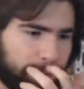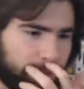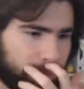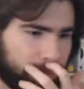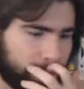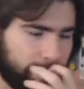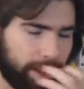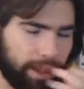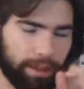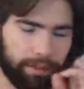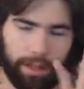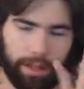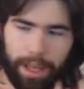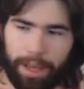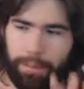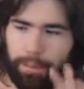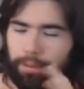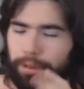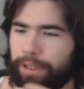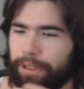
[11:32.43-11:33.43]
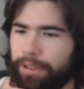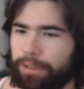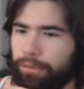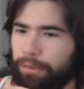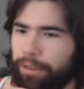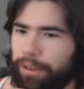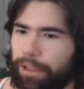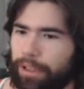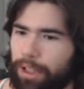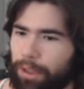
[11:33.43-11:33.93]
collaborated with
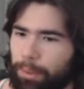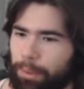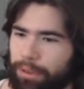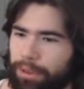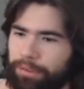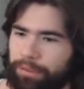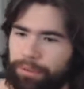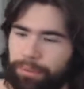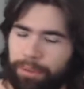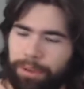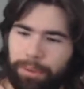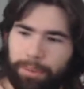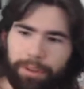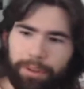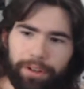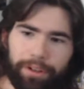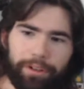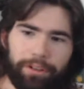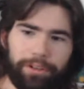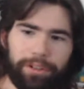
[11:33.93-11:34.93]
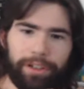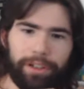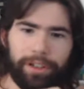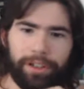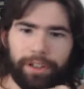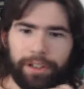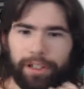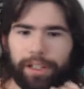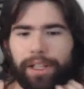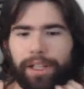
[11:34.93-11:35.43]
a couple different people here and
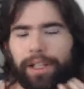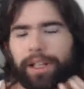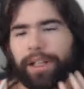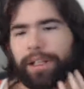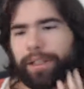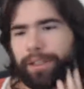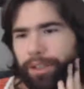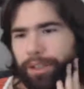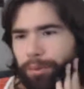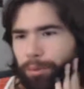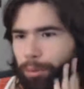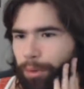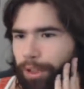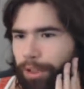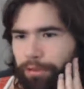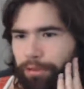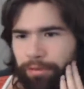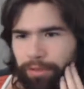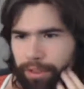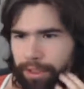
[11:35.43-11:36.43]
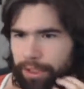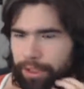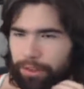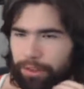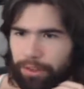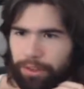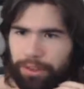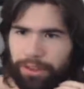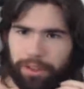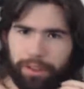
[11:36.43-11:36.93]
there. Did weird
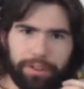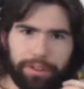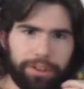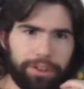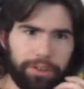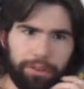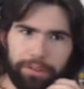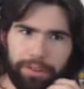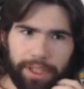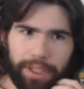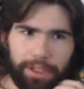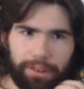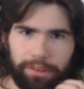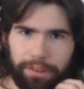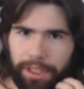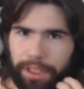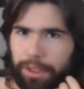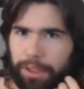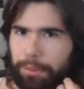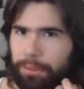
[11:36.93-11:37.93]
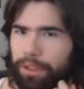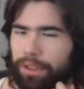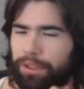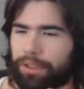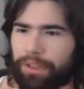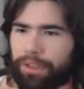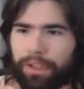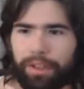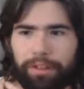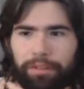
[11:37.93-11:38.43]
videos on Toontown games and
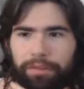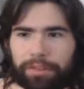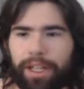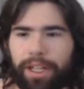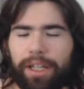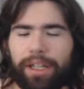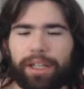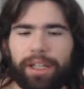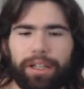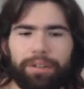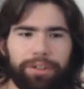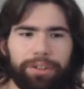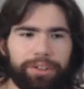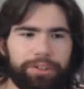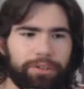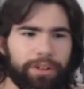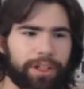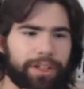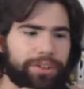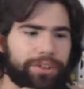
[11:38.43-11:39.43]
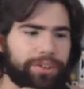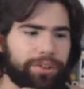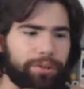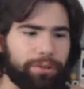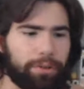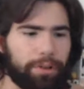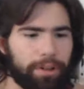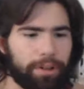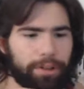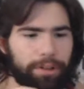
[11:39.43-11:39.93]
stuff. Never tried too
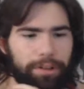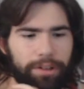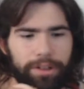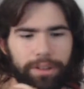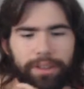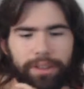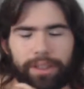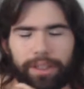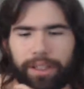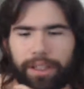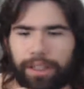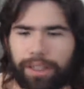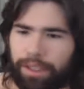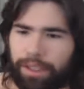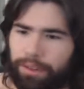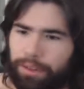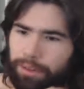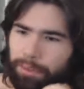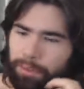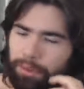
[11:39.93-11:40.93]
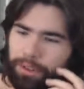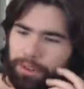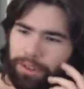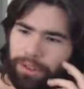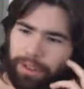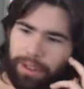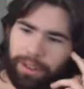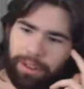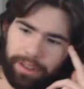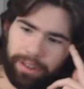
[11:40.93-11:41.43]
hard. It was more just
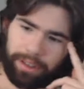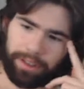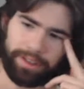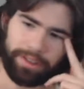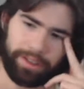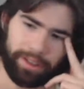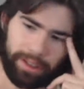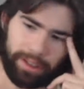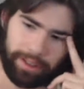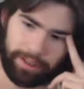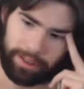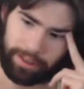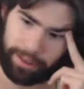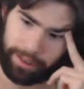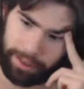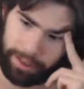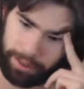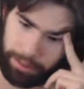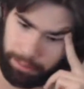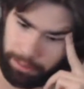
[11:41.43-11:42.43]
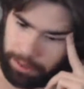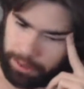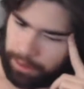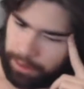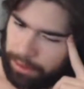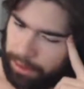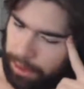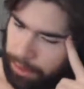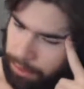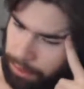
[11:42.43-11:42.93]
kind of like a side thing, but
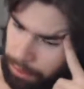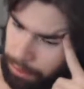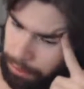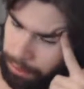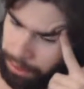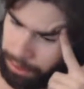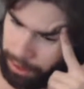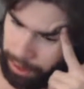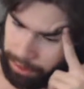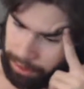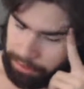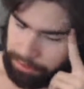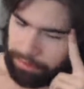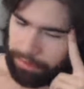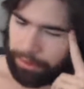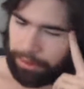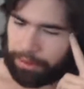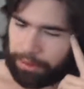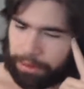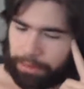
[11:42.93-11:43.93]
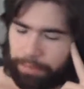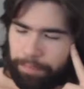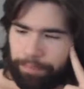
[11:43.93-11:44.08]
that was always kind of fun.